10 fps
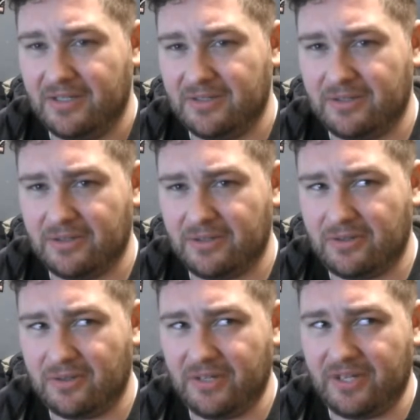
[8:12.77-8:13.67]
Sogo
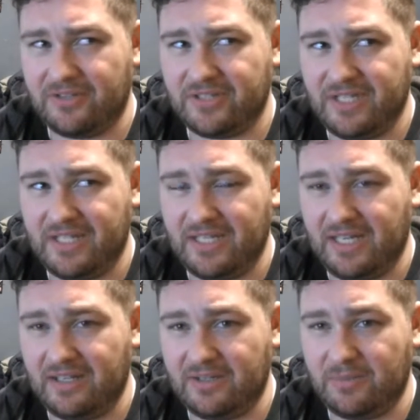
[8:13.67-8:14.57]
all the energy he
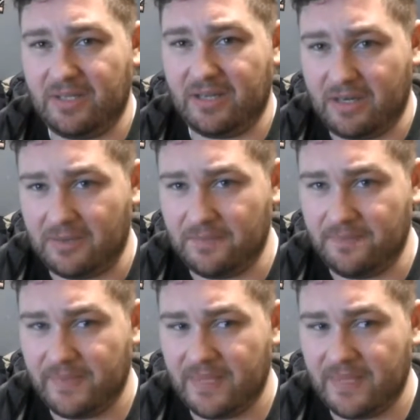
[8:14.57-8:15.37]
needed to become